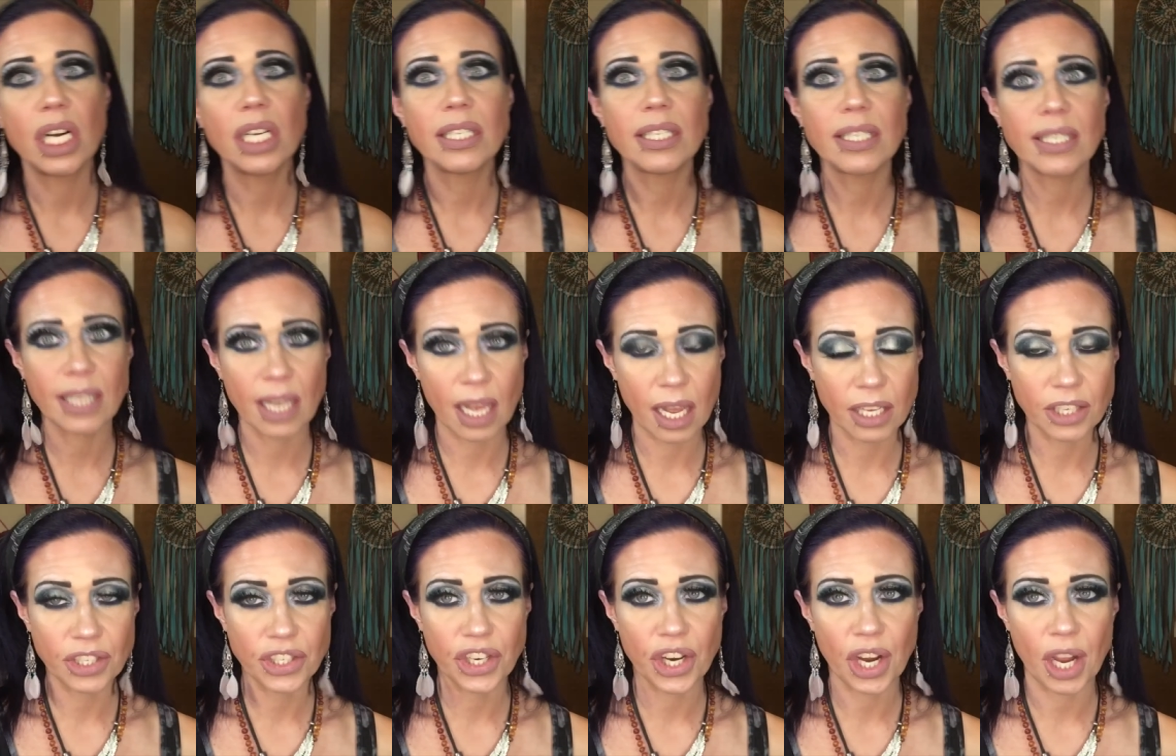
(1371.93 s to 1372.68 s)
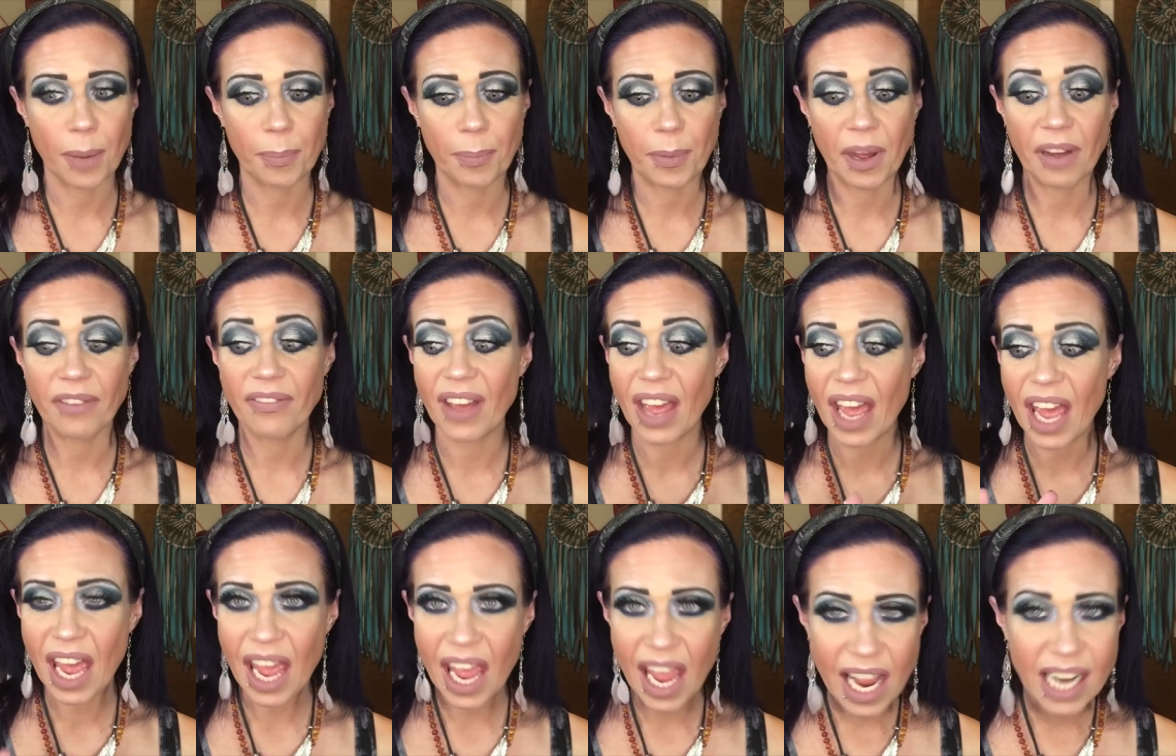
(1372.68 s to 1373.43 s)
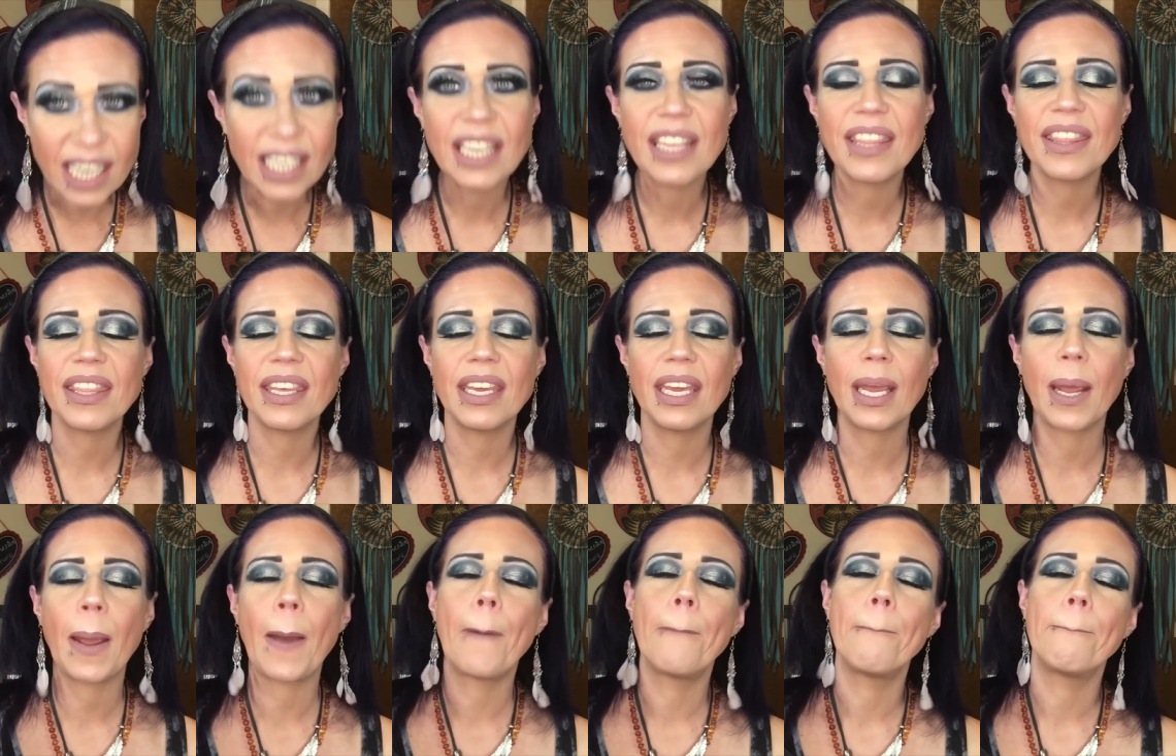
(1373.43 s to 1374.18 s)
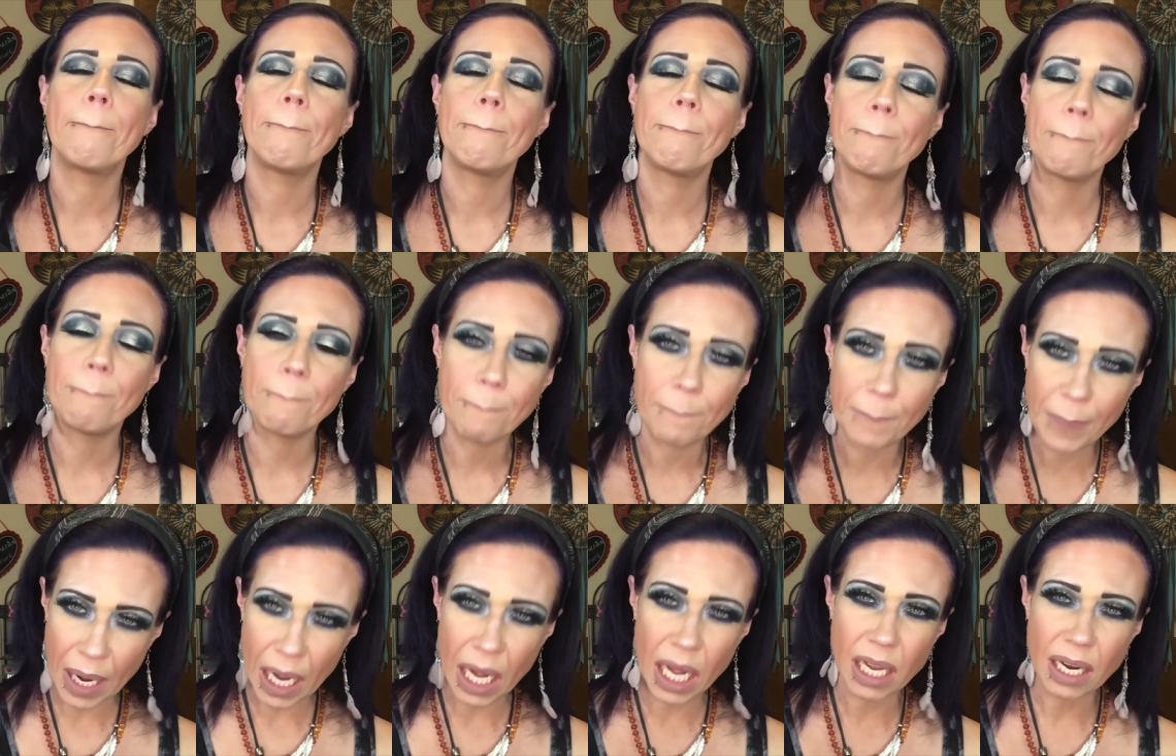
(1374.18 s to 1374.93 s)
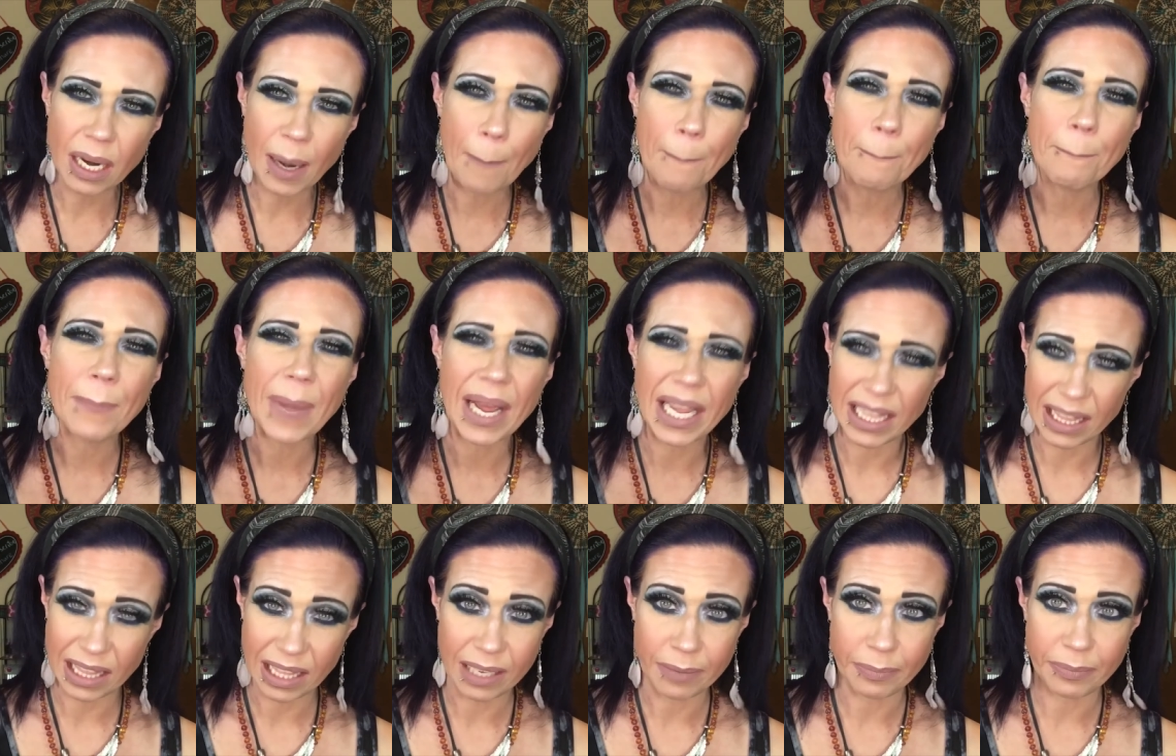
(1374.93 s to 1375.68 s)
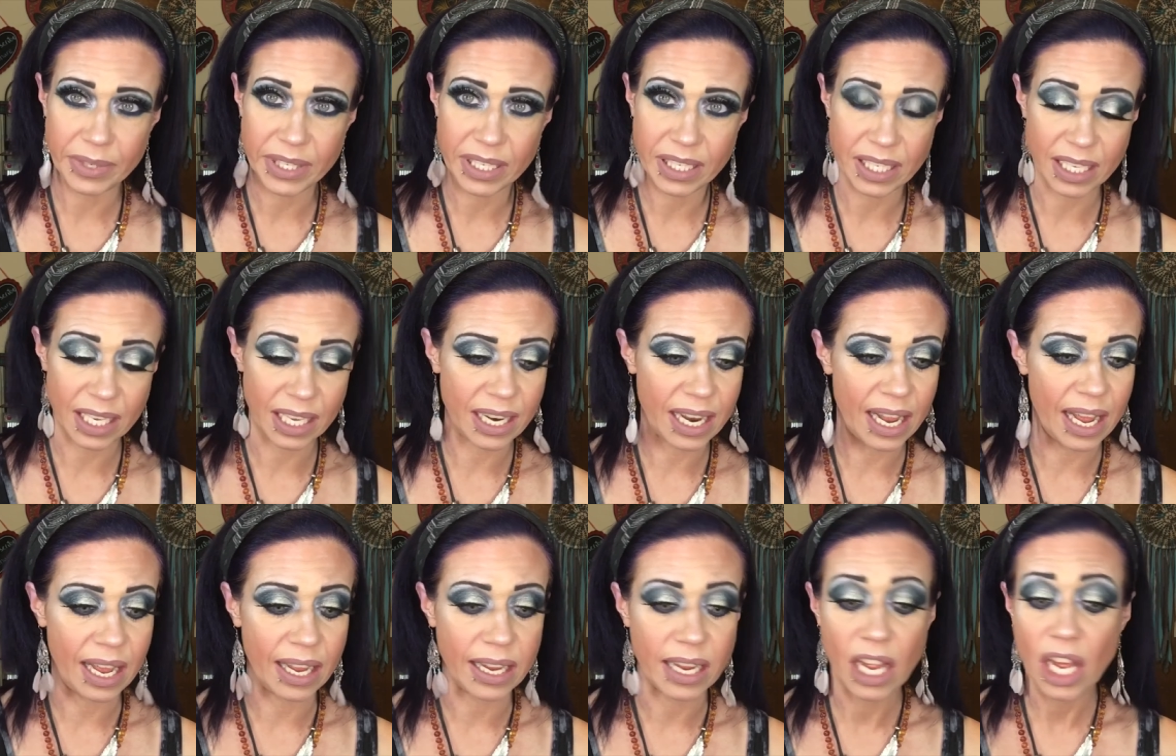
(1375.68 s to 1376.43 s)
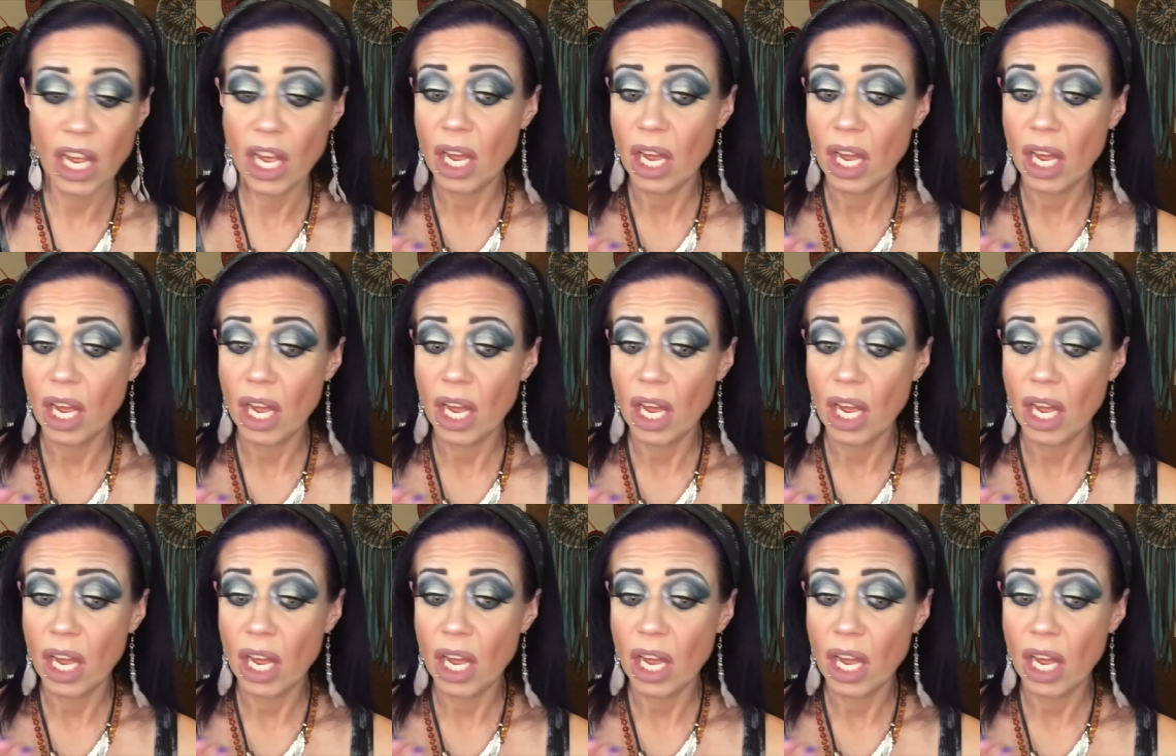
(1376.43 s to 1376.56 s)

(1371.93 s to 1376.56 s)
touch up of anything but my lips today.